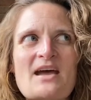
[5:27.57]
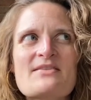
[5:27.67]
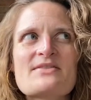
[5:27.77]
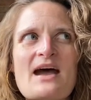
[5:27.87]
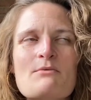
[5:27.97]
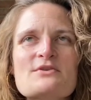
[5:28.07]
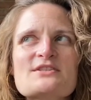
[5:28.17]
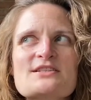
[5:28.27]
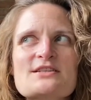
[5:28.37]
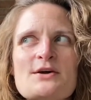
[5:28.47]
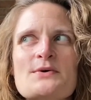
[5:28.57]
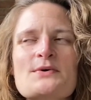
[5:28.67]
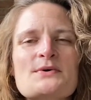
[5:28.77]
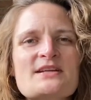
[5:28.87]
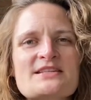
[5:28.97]
that will
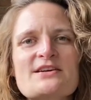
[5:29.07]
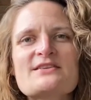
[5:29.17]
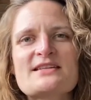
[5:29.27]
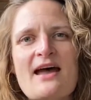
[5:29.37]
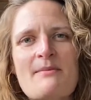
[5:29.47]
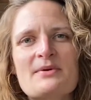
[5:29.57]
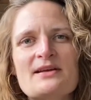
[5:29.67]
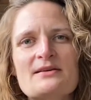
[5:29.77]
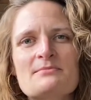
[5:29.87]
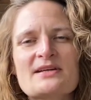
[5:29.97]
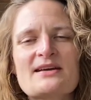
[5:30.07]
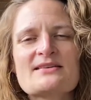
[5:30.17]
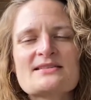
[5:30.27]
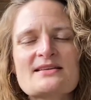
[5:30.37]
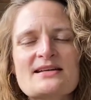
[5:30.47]
slowly start to happen
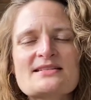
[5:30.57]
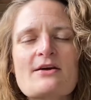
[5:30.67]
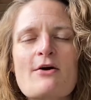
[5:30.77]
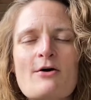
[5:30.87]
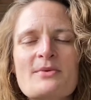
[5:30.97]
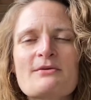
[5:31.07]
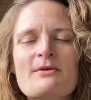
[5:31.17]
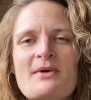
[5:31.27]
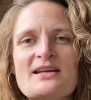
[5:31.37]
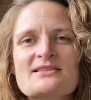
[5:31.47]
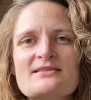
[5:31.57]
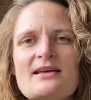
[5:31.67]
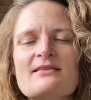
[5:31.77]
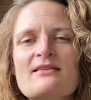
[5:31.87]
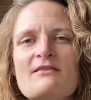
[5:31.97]
because let us all be reminded
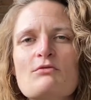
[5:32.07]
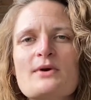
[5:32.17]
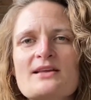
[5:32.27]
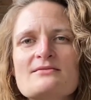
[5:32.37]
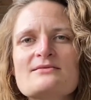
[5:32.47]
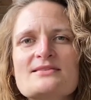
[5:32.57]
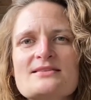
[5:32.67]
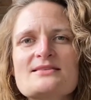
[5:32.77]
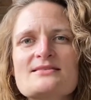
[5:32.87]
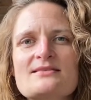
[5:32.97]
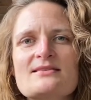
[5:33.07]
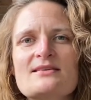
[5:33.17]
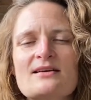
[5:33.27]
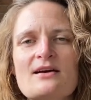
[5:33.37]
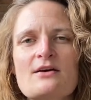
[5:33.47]
that love wins,
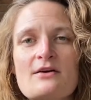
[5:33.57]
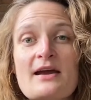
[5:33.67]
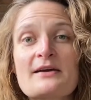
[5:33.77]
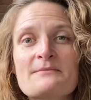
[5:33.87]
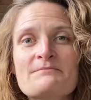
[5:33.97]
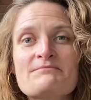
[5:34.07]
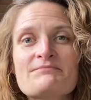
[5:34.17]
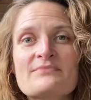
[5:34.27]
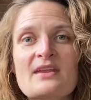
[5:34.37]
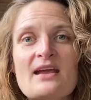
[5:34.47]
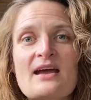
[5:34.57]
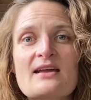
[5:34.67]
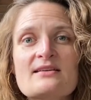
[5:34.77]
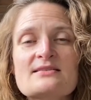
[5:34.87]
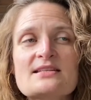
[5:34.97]
right?
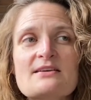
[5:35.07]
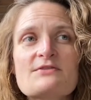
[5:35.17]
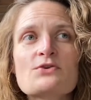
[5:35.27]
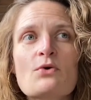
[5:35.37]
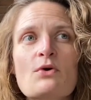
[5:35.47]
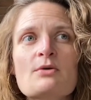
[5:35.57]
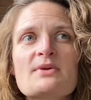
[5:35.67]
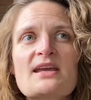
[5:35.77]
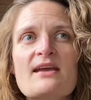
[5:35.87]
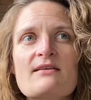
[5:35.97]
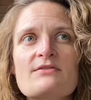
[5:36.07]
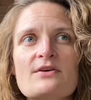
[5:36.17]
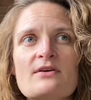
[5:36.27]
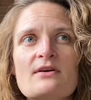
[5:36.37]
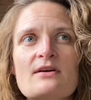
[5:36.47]
And if your
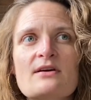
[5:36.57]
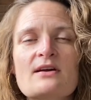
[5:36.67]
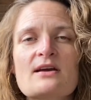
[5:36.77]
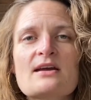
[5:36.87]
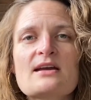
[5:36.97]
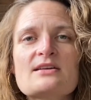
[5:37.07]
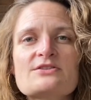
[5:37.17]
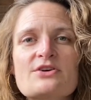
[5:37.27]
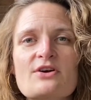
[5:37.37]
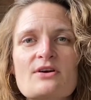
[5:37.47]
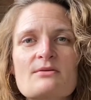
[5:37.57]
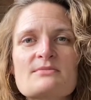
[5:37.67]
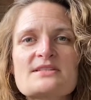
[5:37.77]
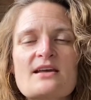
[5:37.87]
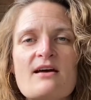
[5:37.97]
behavior in
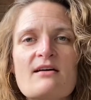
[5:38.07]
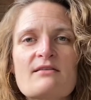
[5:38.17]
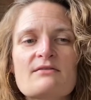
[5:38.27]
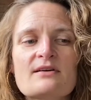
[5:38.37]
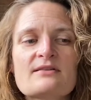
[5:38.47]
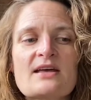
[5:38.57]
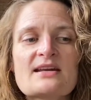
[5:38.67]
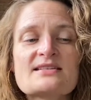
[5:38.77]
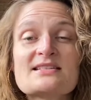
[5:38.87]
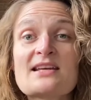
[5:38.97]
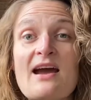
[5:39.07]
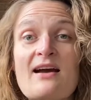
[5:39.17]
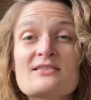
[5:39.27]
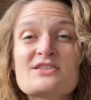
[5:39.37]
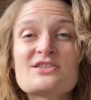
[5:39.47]
terms of that is
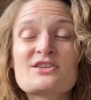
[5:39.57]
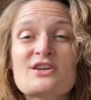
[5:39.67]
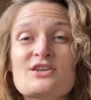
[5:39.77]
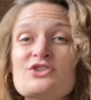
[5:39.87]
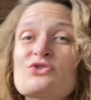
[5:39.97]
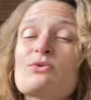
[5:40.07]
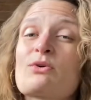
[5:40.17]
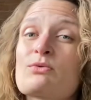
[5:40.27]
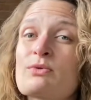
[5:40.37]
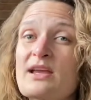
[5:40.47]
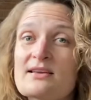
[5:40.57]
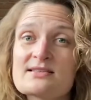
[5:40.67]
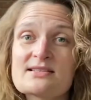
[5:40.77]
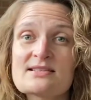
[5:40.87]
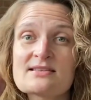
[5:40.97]
attached to a
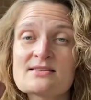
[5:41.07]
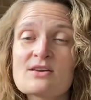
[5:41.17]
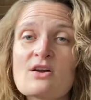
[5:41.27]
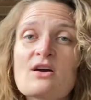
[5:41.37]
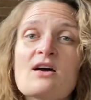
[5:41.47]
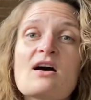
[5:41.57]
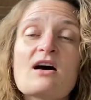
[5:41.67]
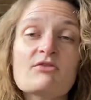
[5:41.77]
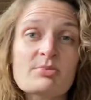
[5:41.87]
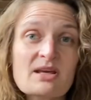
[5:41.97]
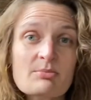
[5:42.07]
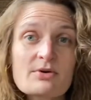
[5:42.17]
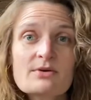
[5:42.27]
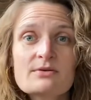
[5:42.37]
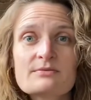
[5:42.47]
race of people